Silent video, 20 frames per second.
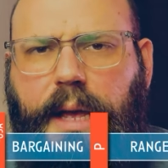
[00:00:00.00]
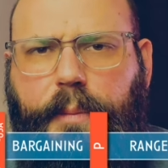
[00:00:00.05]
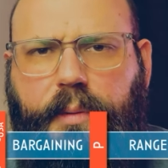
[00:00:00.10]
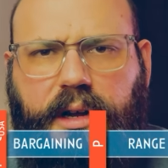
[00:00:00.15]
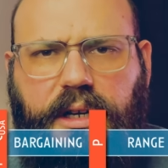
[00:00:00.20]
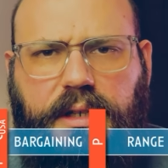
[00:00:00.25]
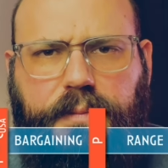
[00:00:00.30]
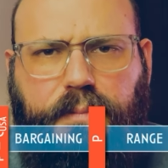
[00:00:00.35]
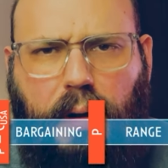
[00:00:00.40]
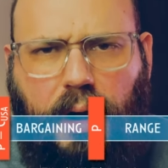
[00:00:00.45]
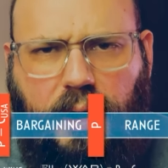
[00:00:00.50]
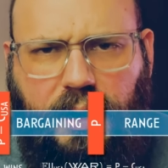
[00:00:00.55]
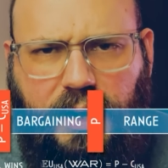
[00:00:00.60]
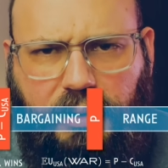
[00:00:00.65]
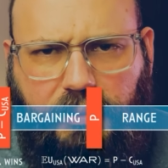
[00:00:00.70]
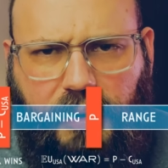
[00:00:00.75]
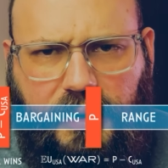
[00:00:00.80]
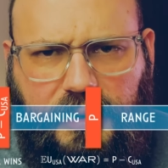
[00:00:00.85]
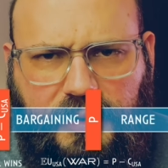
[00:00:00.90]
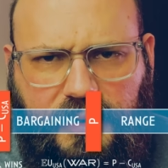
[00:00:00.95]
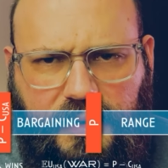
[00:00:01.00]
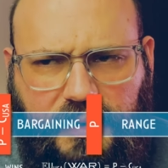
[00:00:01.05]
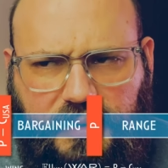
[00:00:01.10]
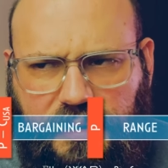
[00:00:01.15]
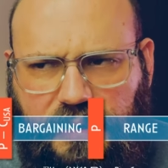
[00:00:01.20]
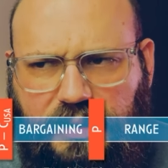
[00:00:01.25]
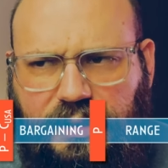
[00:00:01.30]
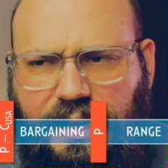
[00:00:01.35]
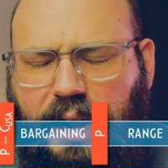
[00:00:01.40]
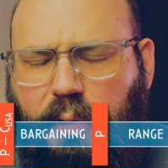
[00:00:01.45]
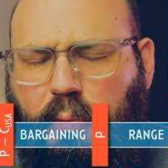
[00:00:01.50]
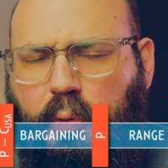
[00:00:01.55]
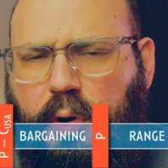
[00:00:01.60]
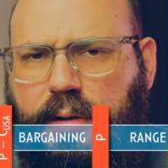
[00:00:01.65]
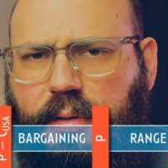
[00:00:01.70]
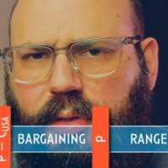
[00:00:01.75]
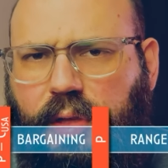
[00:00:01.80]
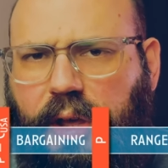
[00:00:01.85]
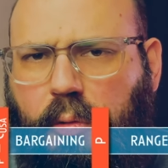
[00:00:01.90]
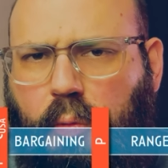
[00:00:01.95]
Because bargaining ranges exist, I
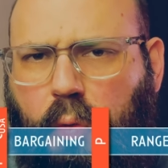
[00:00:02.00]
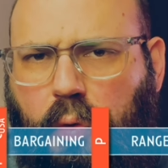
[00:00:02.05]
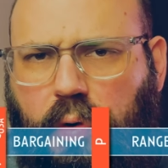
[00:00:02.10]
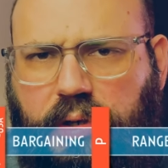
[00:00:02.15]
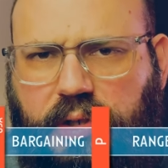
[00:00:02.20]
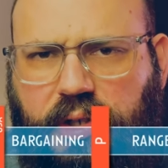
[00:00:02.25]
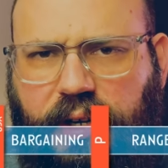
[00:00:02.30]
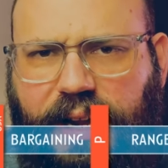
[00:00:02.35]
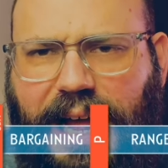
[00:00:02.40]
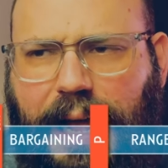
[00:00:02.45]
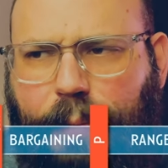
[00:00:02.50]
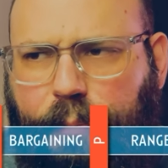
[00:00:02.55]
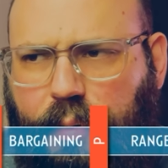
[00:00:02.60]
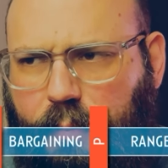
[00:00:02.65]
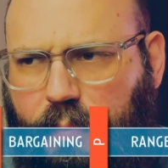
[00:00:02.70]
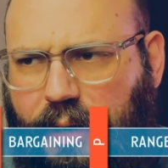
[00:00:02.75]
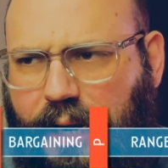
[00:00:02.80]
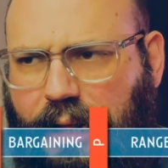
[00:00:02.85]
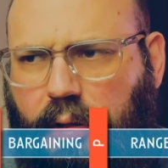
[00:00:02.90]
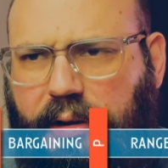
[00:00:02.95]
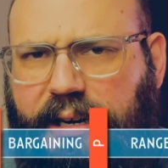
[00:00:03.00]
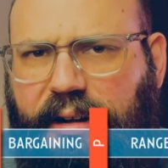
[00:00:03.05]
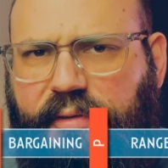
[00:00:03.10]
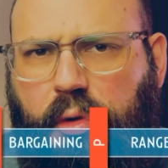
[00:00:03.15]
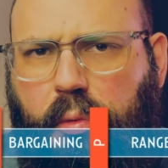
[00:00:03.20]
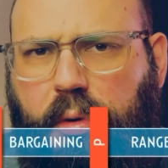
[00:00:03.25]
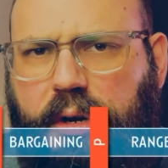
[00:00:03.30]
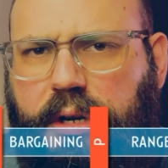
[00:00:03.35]
wouldn't think wars should happen, but I look out